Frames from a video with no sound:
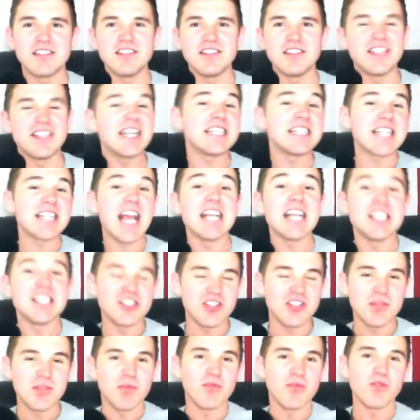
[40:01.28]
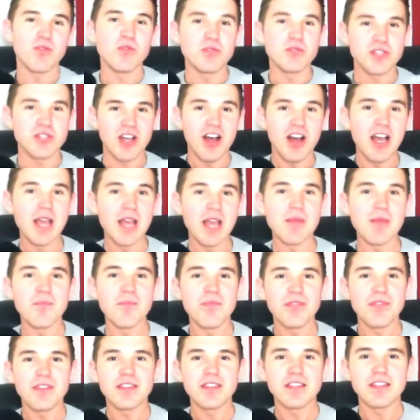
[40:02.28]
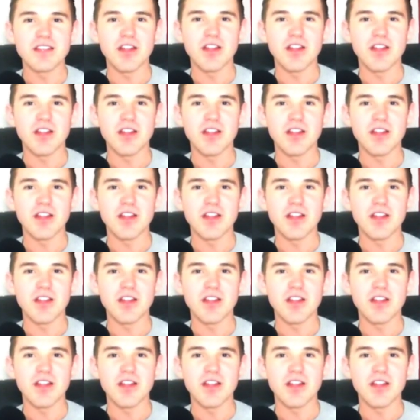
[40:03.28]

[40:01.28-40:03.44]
dictatorship of all time. You know,